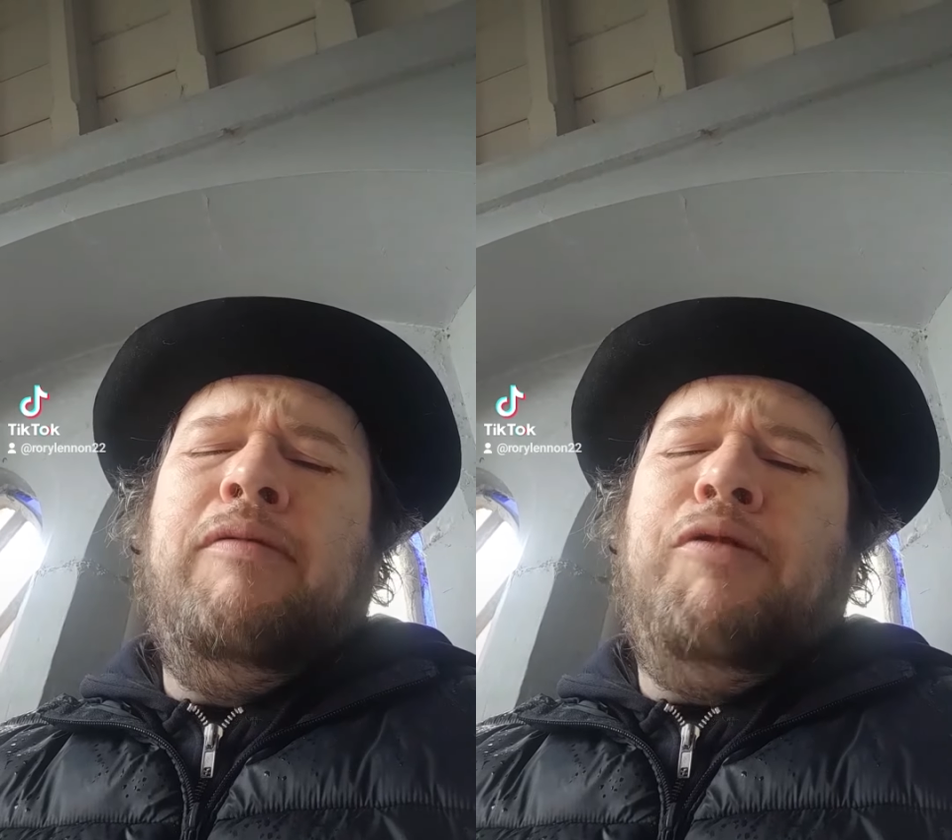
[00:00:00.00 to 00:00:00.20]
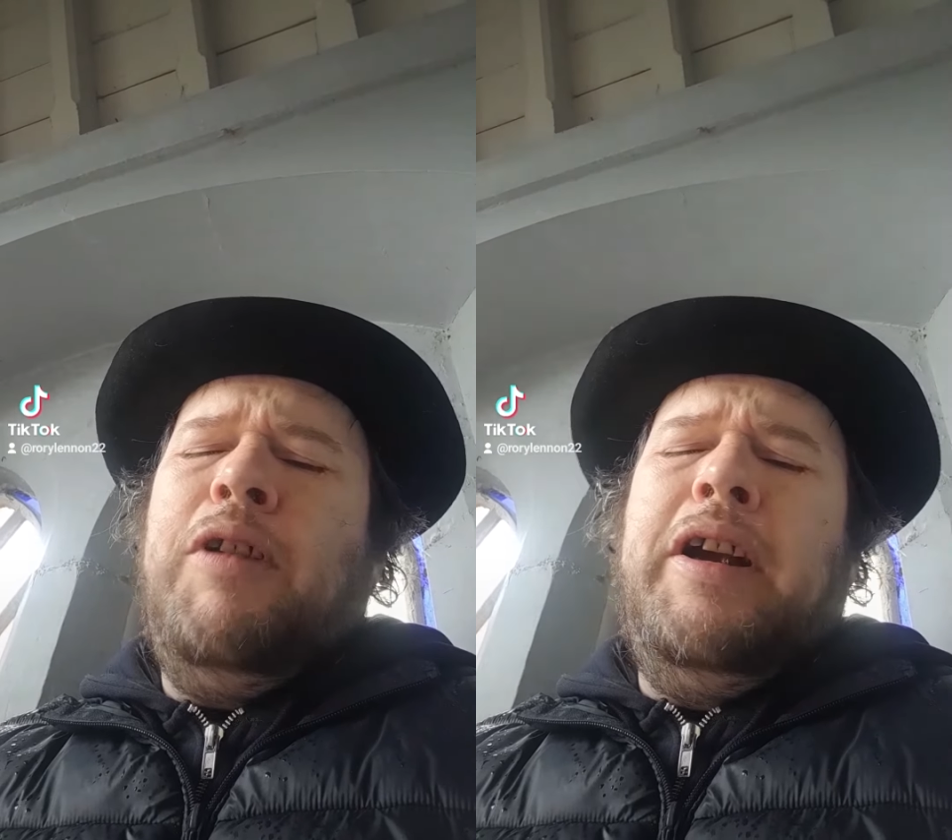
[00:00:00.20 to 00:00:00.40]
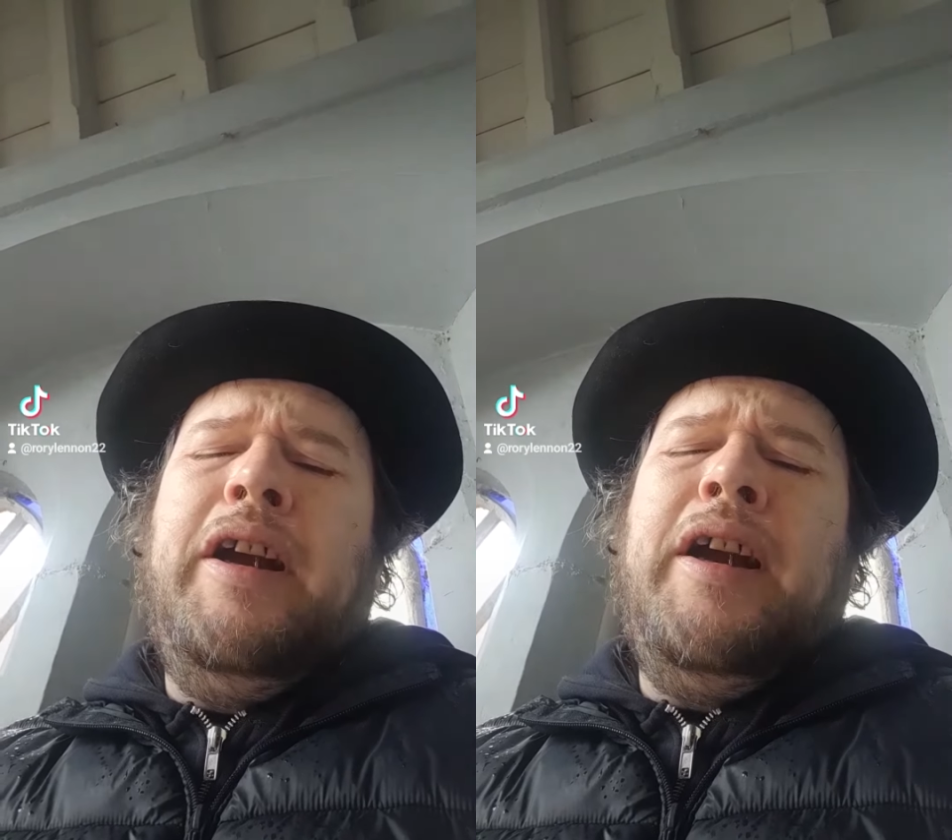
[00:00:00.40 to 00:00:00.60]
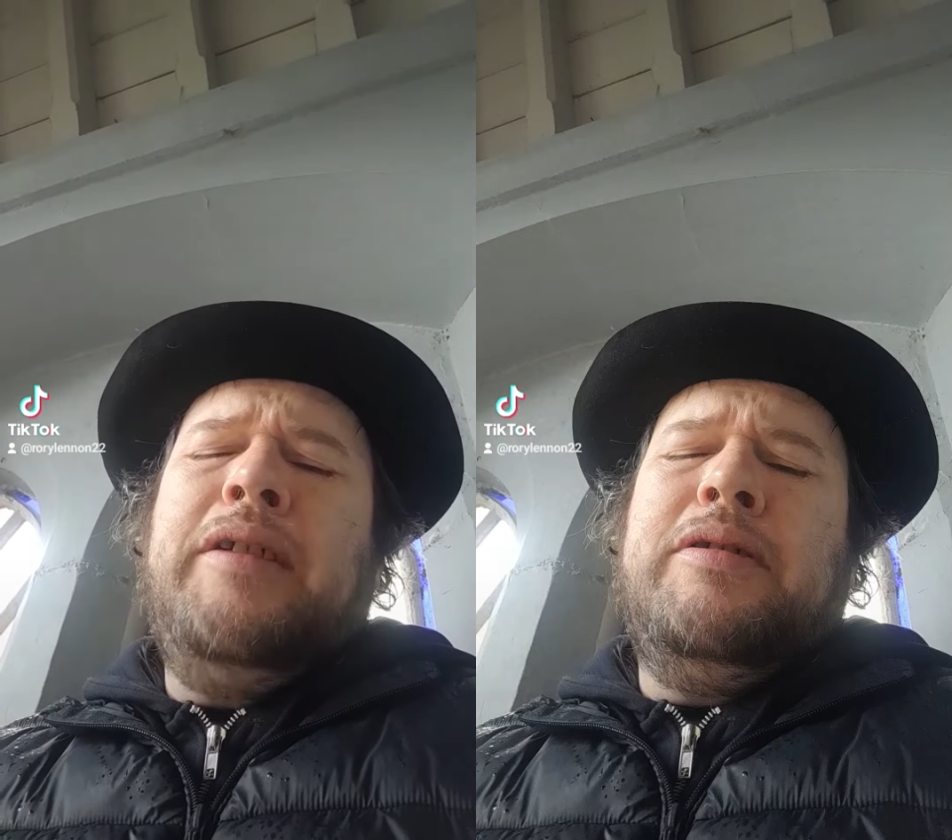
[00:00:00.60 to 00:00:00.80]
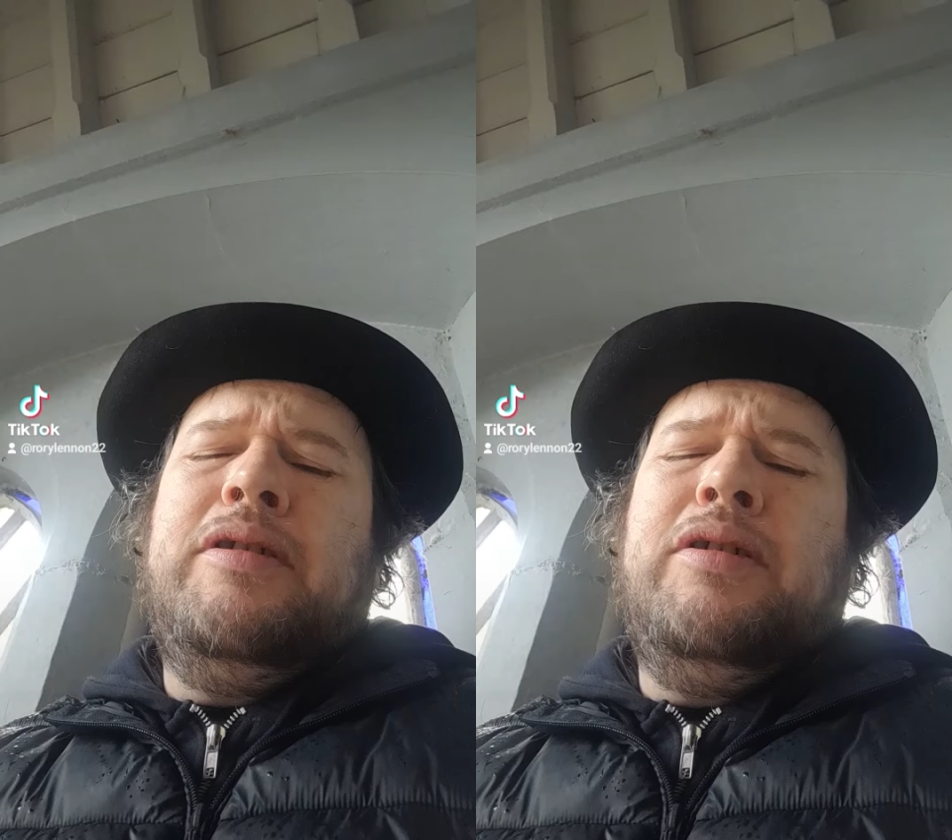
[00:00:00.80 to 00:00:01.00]

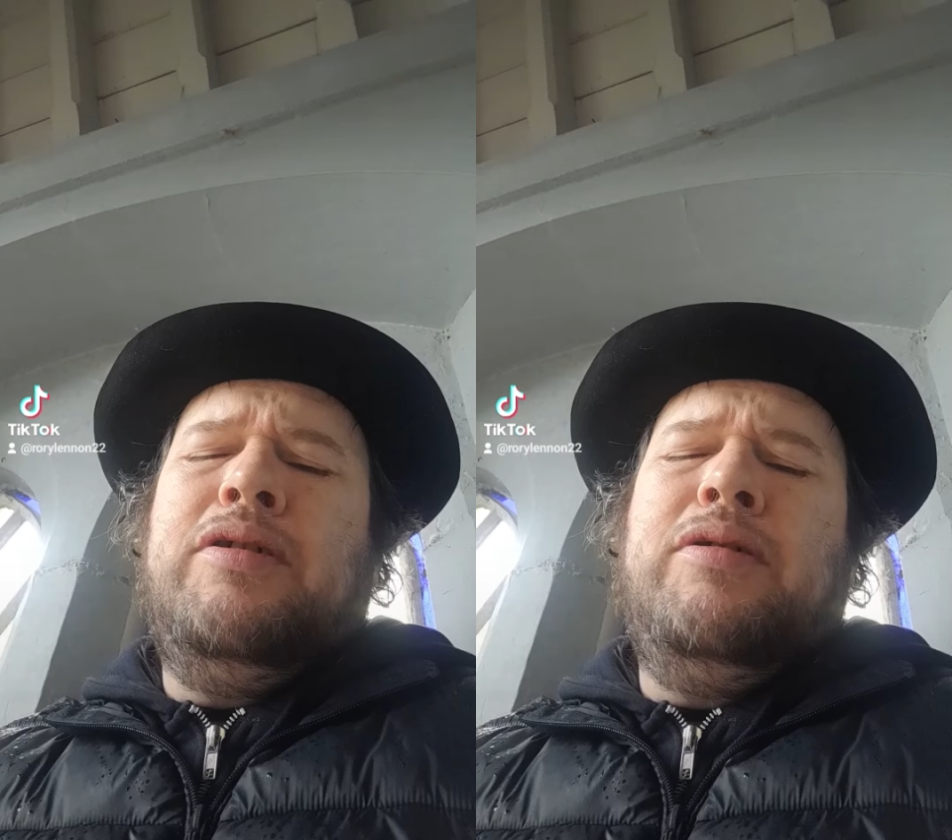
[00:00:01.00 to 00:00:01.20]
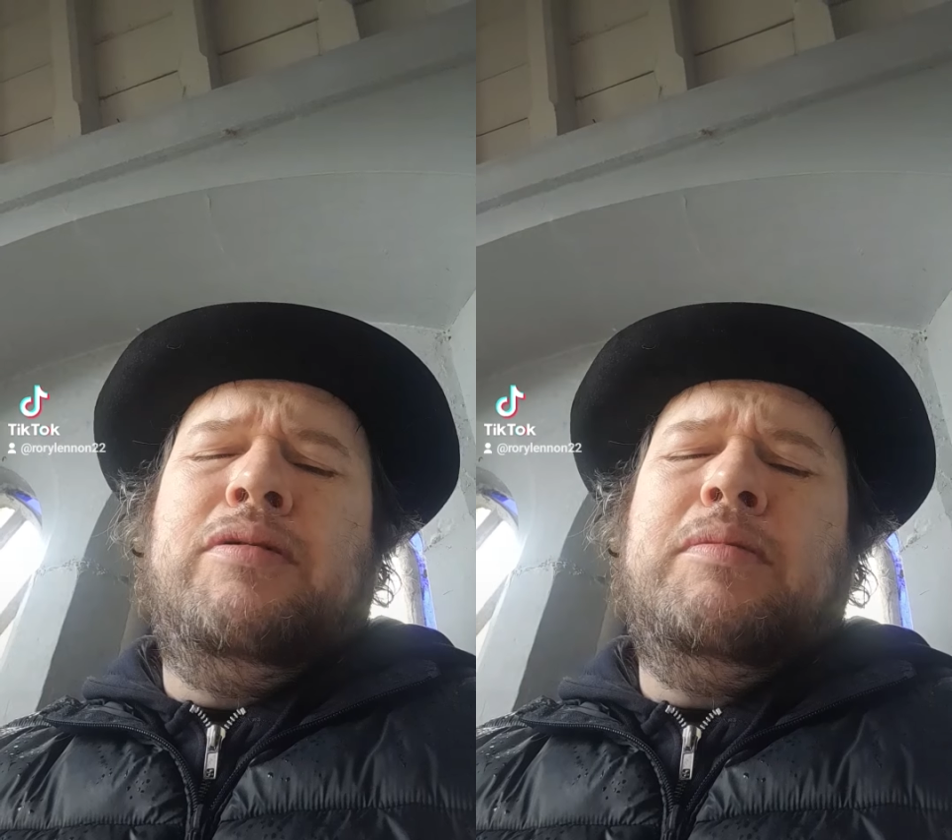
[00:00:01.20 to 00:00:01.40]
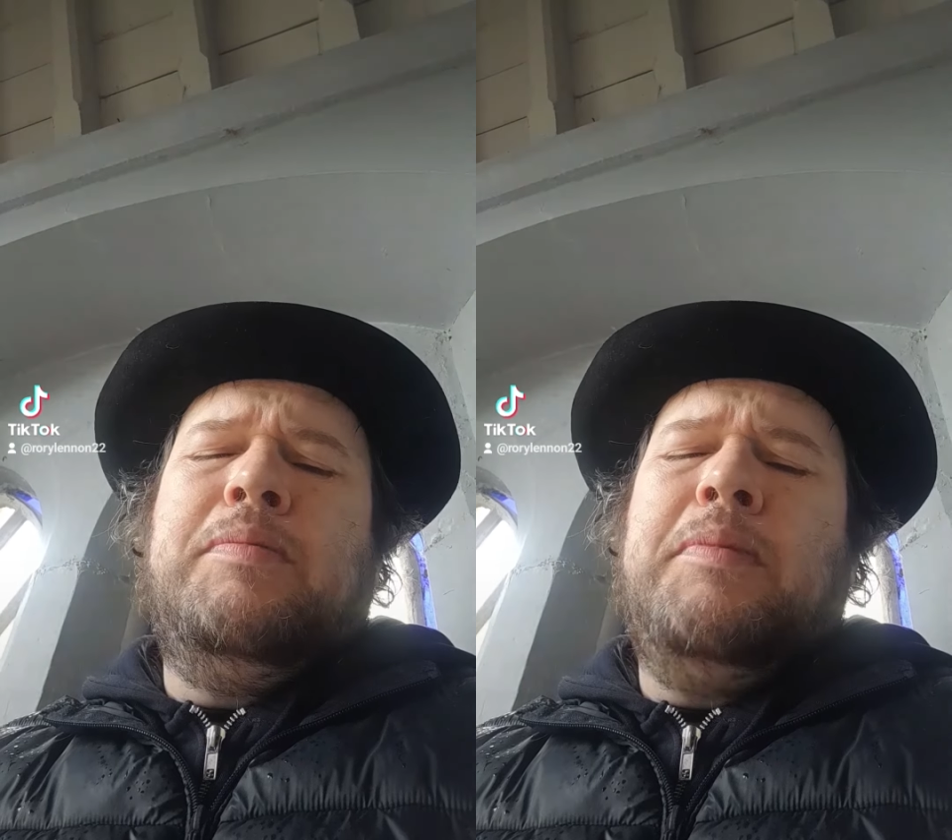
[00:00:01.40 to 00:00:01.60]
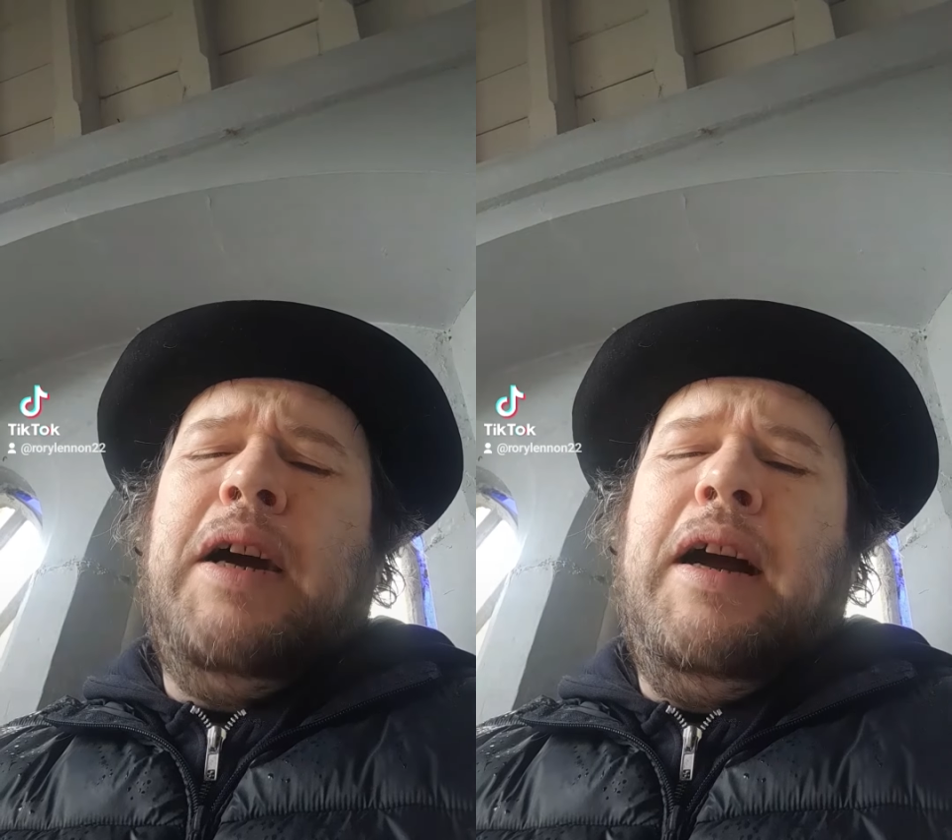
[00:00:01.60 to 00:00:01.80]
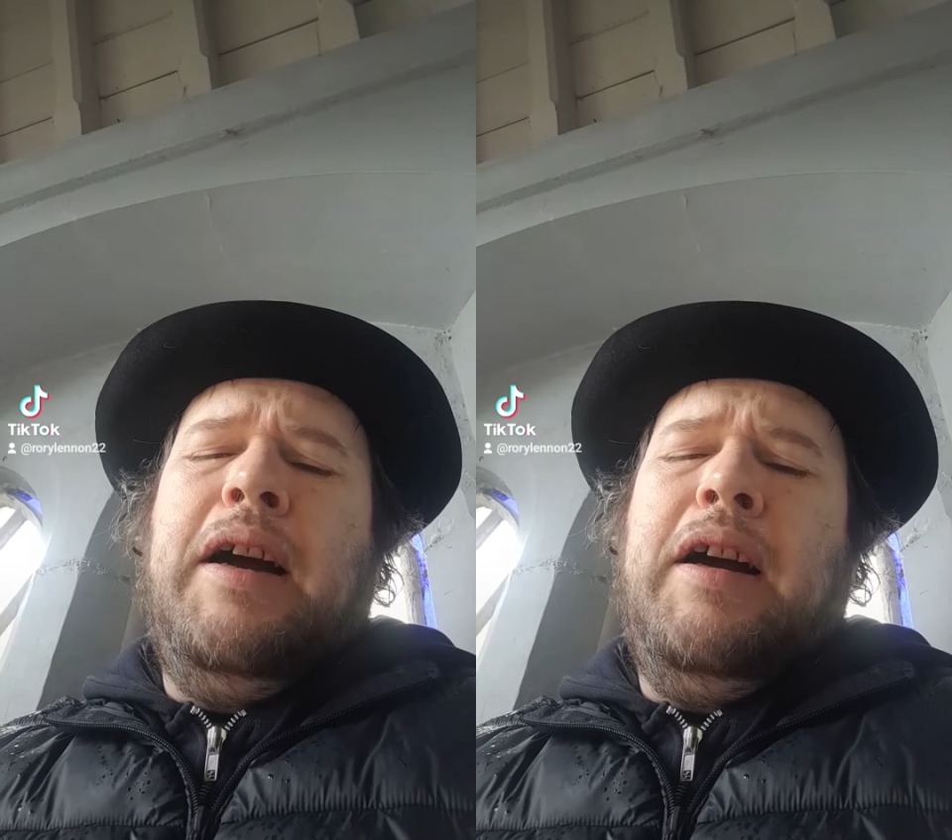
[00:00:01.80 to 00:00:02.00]
friend do
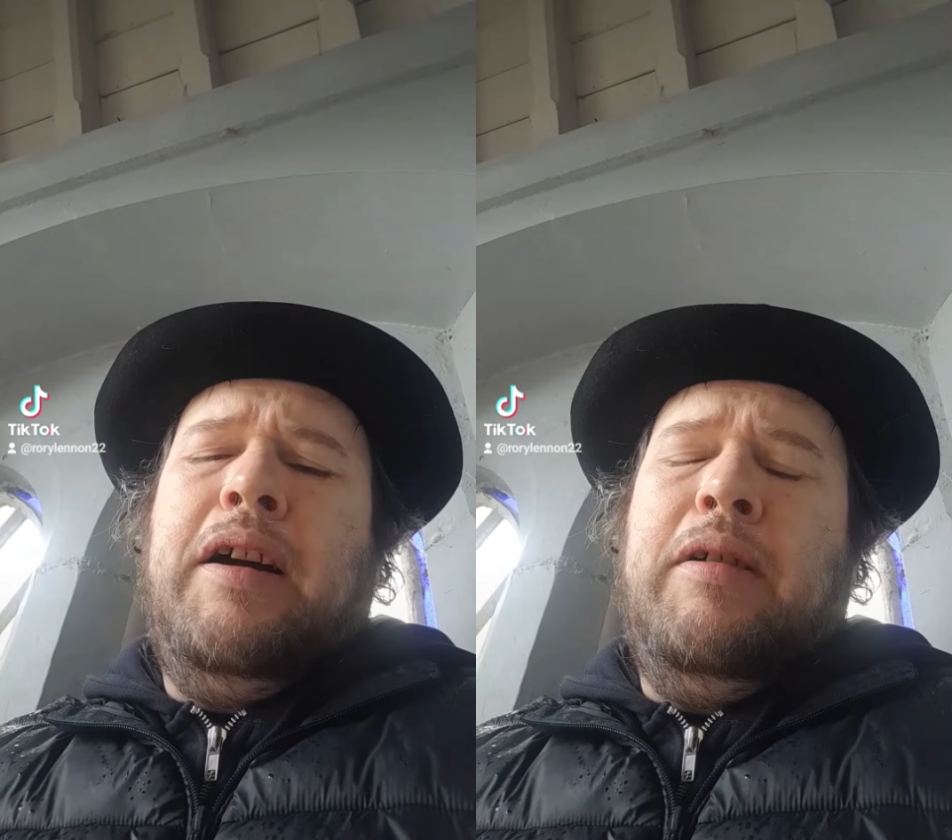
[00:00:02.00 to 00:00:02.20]
my